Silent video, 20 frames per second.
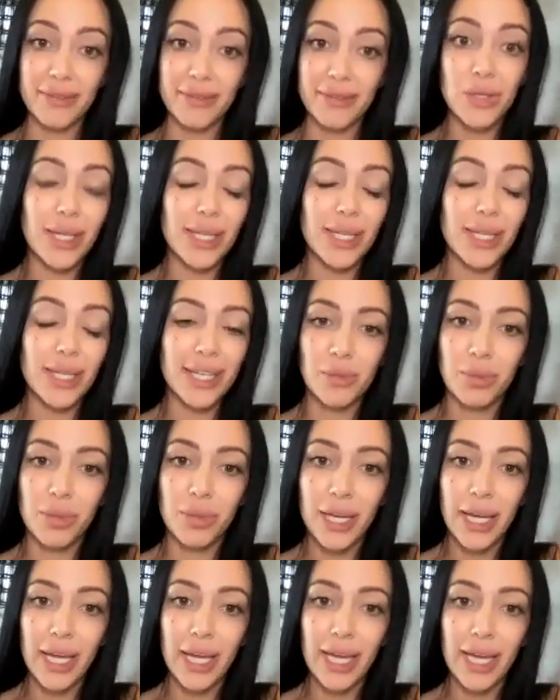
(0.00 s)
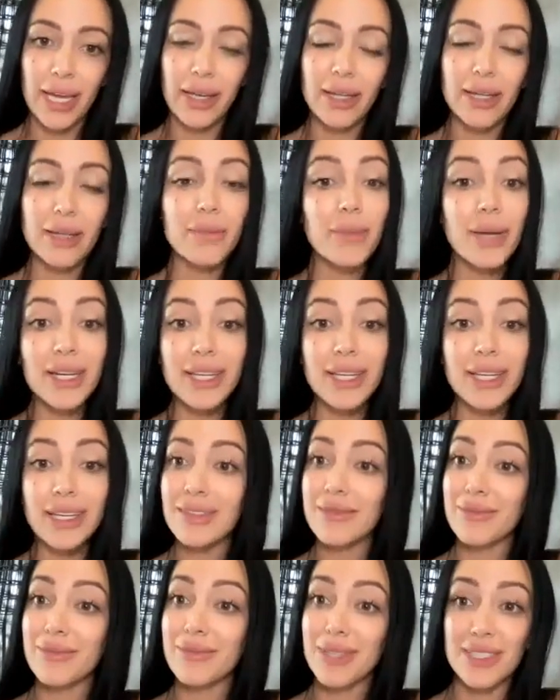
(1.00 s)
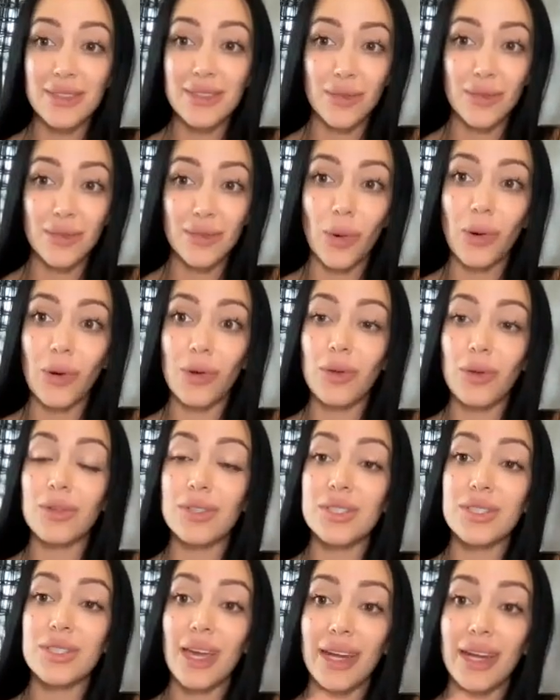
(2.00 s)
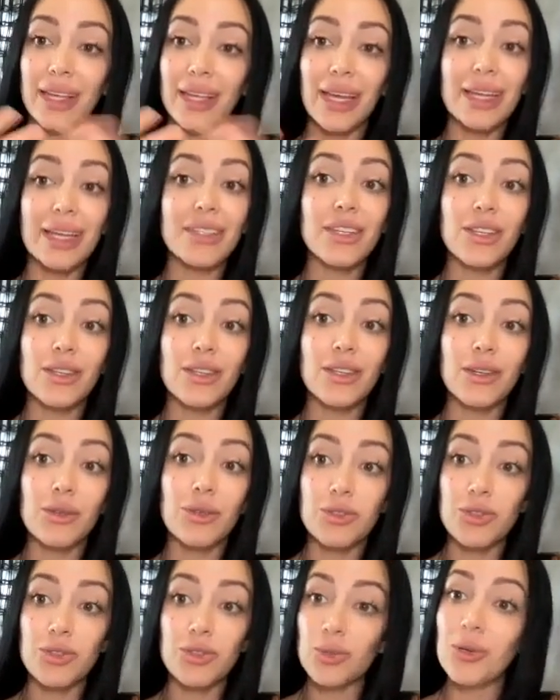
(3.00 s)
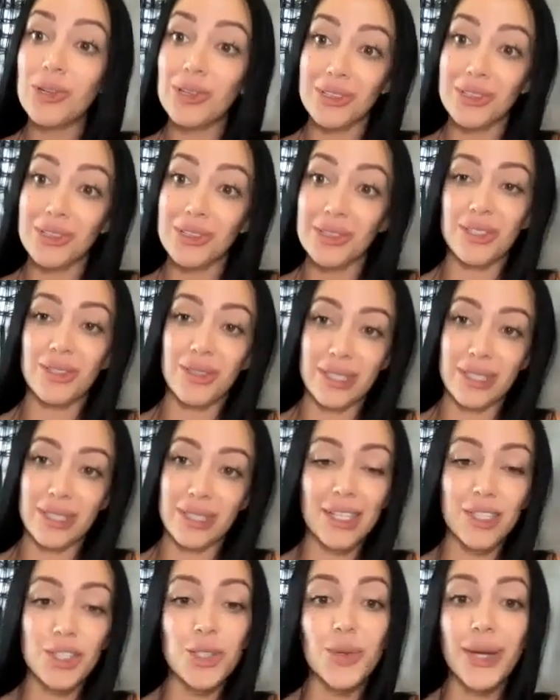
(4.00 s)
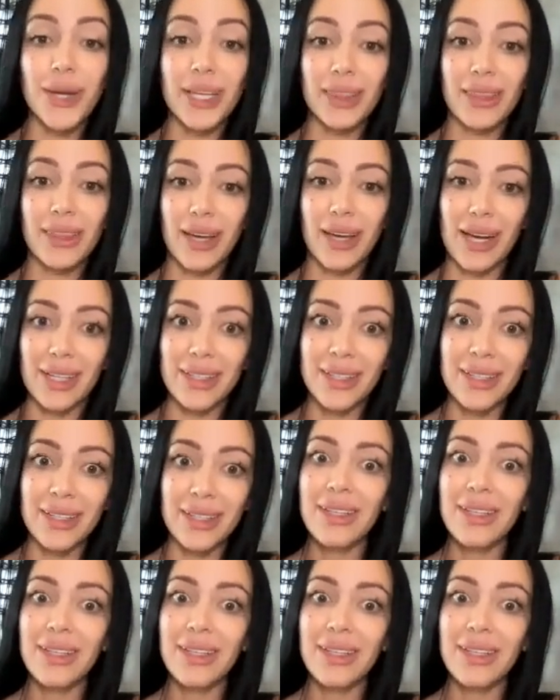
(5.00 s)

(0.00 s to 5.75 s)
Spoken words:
So I like to play in many submissive roles and I like to use tools to accentuate that.